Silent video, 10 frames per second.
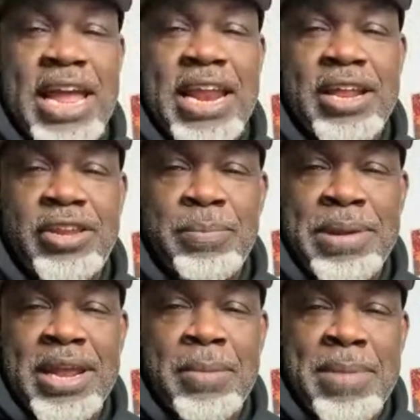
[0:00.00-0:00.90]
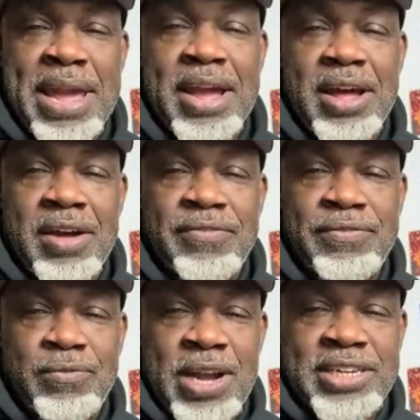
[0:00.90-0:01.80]
got to be the mayor
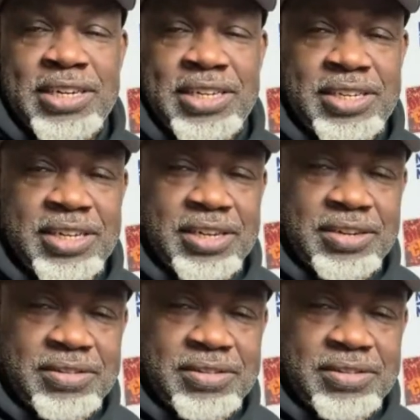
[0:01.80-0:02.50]
of Washington D.C.